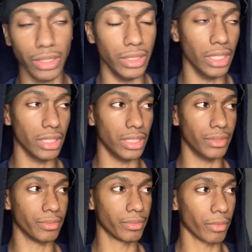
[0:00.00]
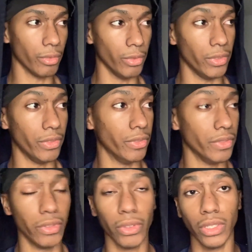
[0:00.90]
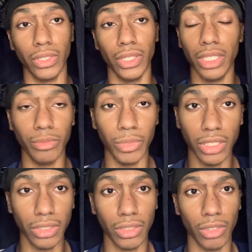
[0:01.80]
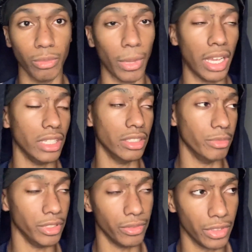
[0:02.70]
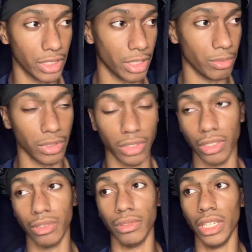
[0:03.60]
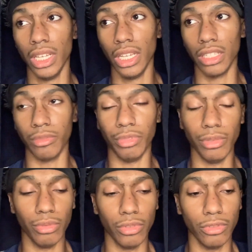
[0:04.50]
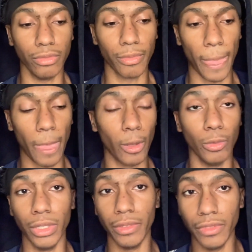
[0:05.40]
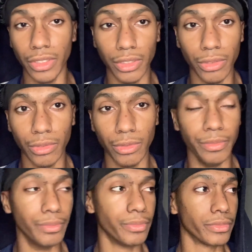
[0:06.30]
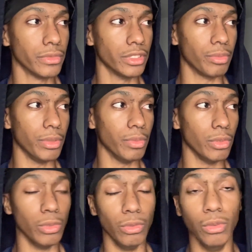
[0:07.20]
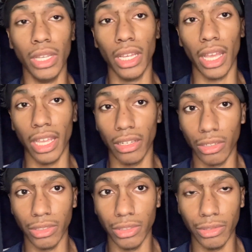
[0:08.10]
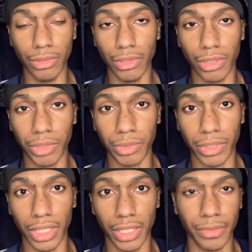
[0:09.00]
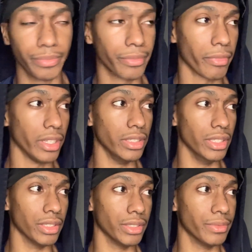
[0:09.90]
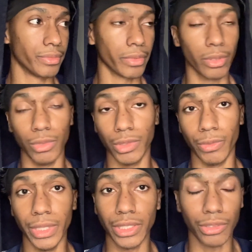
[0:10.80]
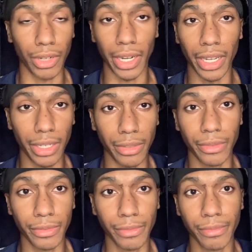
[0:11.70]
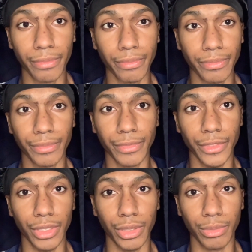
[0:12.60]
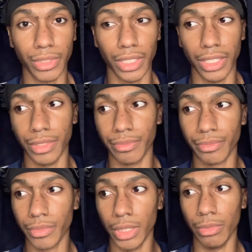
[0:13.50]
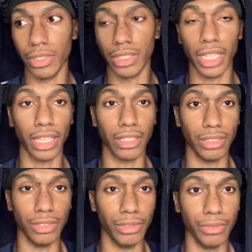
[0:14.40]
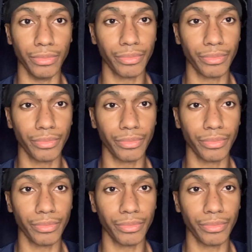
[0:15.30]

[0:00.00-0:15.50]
dealing with your enemies, you know, my enemies, for example, you know, the people who envy you, the people who hate on you, you know what I'm saying? Dealing with witchcraft, you know what I'm saying? People attacking you